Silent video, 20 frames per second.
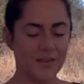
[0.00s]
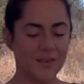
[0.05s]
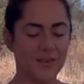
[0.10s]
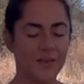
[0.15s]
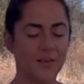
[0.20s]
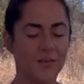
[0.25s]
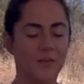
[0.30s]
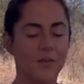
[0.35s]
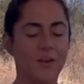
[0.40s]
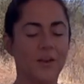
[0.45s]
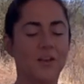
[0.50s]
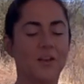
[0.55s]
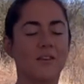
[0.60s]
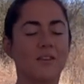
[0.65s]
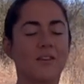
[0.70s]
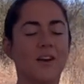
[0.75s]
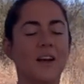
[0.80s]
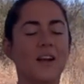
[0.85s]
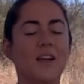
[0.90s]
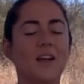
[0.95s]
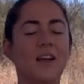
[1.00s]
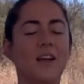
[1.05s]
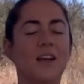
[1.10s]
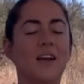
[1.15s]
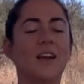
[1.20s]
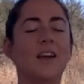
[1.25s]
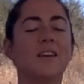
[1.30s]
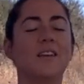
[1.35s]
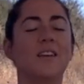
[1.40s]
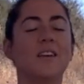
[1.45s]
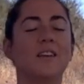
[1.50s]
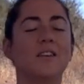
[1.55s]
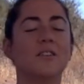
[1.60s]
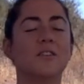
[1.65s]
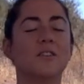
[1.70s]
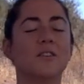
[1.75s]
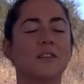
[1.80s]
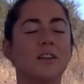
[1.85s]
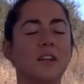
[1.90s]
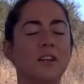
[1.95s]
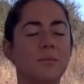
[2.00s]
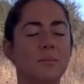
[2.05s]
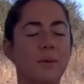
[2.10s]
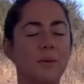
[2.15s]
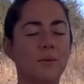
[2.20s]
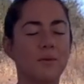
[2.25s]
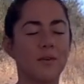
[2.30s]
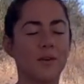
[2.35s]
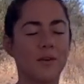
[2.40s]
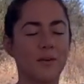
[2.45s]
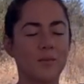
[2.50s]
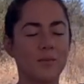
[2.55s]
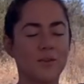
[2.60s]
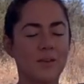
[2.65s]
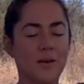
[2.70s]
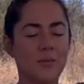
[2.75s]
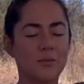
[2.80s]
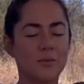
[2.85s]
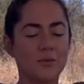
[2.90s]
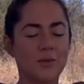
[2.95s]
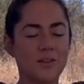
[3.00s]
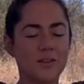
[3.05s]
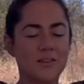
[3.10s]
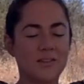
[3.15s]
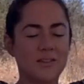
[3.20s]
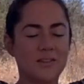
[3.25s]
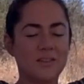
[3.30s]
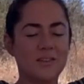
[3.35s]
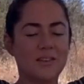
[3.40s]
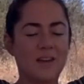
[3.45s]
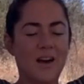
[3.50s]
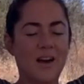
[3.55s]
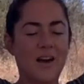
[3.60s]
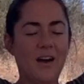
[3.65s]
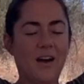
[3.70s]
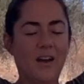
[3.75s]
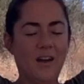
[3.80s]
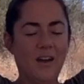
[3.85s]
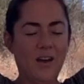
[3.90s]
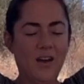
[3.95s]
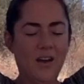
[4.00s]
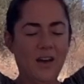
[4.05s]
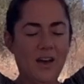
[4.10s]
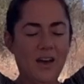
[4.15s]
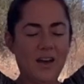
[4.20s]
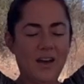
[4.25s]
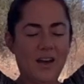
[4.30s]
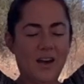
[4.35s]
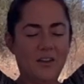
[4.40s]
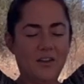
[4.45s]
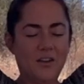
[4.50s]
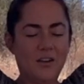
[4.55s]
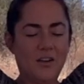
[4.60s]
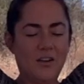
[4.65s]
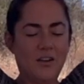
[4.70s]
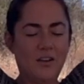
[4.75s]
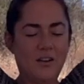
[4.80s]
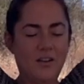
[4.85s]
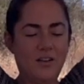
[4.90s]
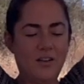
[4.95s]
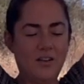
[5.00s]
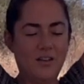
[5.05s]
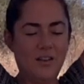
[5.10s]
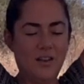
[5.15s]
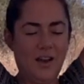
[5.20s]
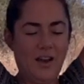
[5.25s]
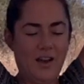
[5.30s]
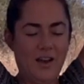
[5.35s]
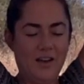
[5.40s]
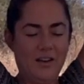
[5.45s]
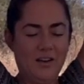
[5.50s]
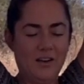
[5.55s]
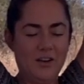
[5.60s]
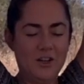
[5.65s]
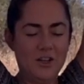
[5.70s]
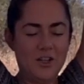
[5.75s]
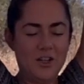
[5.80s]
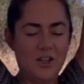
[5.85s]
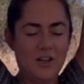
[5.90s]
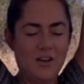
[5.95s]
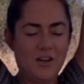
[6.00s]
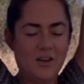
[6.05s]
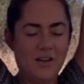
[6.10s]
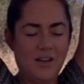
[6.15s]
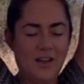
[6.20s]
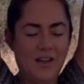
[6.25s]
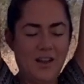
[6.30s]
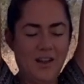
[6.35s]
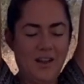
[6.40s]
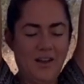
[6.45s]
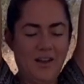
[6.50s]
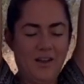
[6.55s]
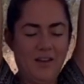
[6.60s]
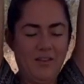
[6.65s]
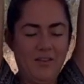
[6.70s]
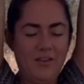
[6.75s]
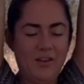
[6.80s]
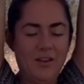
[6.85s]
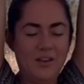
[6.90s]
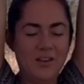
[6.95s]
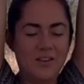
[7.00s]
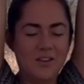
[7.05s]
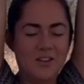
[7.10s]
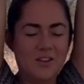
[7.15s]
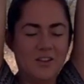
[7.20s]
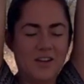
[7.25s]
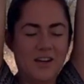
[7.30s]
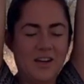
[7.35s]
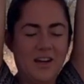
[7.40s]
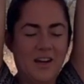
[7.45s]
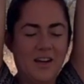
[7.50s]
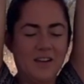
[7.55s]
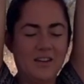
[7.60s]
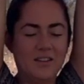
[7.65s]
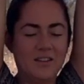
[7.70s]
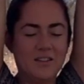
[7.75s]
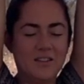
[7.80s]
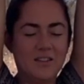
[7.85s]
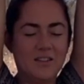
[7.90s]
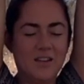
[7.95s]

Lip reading: When you're ready, inhale to reach both arms up towards the sky. Gather all that energy, all that love into your hands.